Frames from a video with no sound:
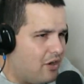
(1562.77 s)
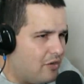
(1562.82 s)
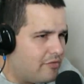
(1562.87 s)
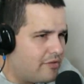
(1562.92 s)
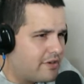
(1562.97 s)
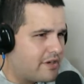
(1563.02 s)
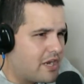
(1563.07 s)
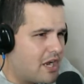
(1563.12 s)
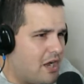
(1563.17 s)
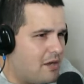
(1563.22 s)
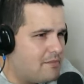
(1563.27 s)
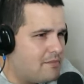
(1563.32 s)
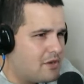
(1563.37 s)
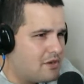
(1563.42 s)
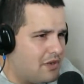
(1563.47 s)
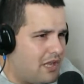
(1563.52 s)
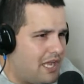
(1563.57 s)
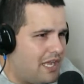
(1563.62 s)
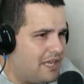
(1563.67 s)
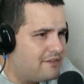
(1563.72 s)
overcome your
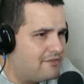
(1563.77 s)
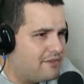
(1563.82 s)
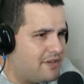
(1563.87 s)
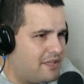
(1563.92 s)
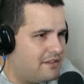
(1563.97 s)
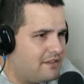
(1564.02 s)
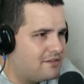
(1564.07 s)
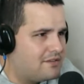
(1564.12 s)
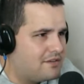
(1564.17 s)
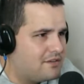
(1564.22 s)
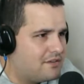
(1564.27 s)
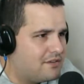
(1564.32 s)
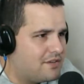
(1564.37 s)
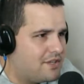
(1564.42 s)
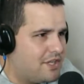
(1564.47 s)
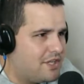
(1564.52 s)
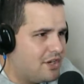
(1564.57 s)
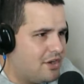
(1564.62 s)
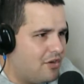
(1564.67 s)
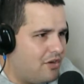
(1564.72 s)
life neither.
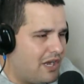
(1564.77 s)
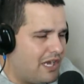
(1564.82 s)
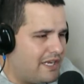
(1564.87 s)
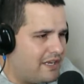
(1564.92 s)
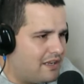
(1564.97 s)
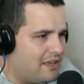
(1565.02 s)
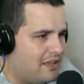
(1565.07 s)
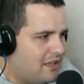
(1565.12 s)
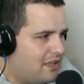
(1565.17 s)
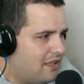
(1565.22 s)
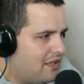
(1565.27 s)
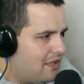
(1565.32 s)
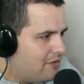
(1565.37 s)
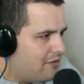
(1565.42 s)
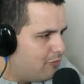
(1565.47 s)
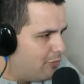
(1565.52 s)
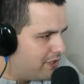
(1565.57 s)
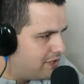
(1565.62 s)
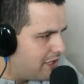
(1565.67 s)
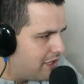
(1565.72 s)
You know, I
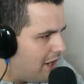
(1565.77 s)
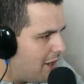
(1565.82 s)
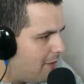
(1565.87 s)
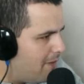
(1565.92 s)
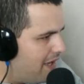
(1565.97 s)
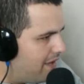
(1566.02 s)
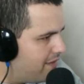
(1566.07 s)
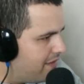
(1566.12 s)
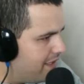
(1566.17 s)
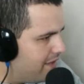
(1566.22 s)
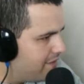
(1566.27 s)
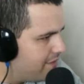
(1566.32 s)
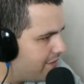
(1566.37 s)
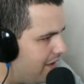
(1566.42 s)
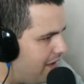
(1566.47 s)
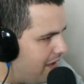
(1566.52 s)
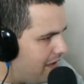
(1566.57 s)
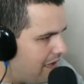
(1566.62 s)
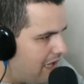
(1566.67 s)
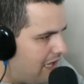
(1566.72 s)
we talk about this
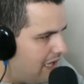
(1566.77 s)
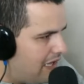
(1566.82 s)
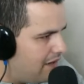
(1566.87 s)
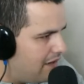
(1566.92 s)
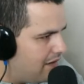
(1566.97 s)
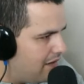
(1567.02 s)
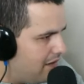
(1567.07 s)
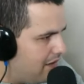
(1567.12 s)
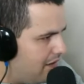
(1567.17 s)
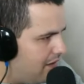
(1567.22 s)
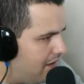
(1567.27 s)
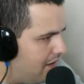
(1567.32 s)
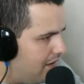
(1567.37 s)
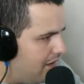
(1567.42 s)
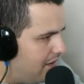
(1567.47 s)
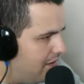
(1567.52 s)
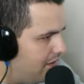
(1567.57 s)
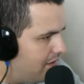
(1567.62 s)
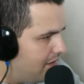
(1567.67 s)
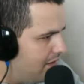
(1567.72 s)
a lot. Uh,
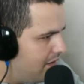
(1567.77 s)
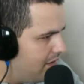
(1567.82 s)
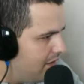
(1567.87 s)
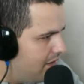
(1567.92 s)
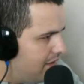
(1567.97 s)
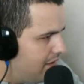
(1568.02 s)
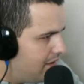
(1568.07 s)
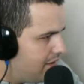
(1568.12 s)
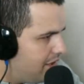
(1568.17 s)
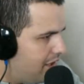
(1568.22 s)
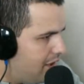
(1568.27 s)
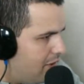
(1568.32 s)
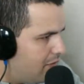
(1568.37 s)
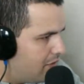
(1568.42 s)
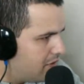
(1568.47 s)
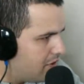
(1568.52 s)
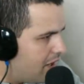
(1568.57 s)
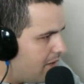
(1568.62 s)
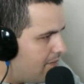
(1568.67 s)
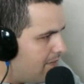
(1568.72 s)
you know,
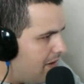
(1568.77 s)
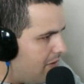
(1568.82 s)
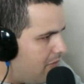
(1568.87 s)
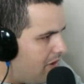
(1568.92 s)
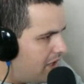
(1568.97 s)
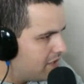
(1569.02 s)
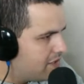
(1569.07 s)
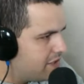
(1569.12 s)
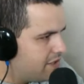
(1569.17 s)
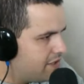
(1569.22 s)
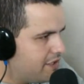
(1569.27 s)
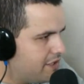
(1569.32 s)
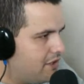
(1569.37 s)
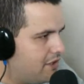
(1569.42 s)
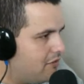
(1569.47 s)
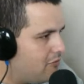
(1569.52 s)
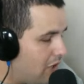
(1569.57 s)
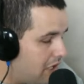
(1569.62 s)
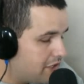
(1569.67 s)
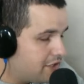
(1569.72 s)
we talk about watching, you
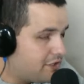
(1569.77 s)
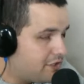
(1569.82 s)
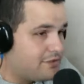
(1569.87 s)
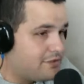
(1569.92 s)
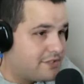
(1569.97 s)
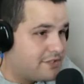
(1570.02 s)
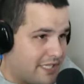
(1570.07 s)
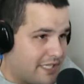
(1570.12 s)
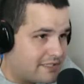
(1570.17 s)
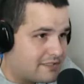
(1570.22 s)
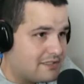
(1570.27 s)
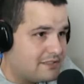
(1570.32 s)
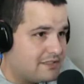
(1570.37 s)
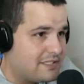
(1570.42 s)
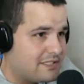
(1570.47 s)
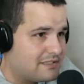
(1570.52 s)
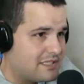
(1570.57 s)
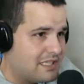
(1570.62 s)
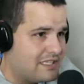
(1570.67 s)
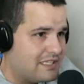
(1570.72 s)
know, watch you sex and
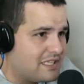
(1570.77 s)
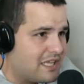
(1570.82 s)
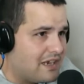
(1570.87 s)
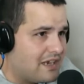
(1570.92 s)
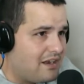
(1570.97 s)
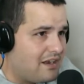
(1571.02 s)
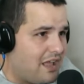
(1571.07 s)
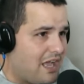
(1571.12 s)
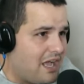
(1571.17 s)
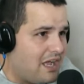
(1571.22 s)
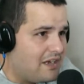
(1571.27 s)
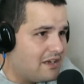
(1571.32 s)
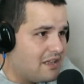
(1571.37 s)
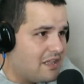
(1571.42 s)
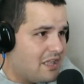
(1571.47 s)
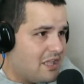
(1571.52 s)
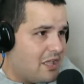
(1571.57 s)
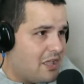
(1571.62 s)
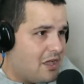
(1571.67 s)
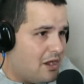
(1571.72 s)
things like that a lot.
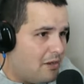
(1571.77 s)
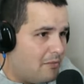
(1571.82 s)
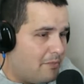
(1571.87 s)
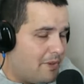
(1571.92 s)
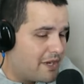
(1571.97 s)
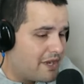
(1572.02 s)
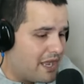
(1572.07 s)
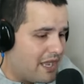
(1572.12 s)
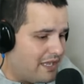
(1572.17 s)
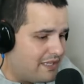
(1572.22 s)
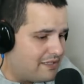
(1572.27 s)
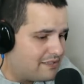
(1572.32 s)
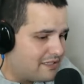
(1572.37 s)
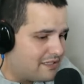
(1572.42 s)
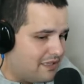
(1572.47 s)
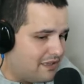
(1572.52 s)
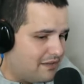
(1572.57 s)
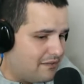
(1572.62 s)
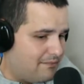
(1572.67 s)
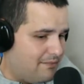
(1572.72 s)
But guys,
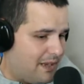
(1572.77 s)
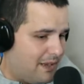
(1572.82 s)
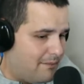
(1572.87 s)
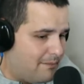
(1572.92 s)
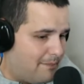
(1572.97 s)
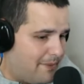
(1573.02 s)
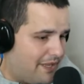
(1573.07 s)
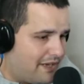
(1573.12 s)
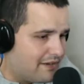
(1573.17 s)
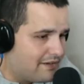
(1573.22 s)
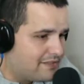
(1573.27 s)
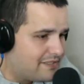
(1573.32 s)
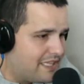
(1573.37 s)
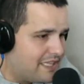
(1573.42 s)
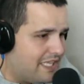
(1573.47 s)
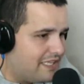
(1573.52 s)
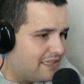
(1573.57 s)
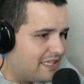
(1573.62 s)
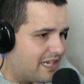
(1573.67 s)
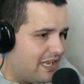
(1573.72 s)
my biggest
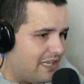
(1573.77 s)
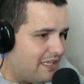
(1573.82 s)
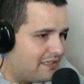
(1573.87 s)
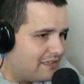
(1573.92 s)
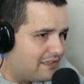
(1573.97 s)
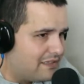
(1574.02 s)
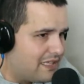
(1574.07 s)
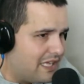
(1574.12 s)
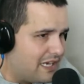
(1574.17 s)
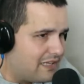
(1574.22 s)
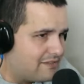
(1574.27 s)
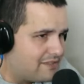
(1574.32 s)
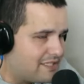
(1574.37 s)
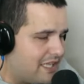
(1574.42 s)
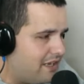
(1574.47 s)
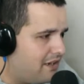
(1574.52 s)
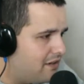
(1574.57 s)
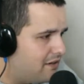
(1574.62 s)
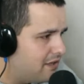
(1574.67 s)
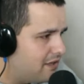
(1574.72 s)
thing that I that I
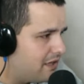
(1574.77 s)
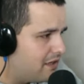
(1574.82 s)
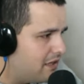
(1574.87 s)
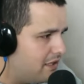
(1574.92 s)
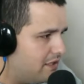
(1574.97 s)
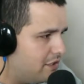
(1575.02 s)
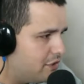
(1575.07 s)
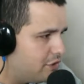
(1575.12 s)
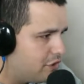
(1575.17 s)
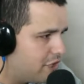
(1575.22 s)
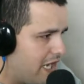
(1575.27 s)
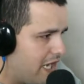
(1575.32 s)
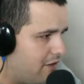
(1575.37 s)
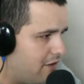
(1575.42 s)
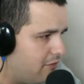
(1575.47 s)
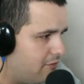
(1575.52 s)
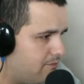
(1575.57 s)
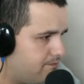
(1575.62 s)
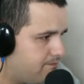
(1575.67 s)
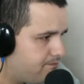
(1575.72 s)
say here in the in the
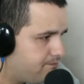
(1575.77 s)
channel,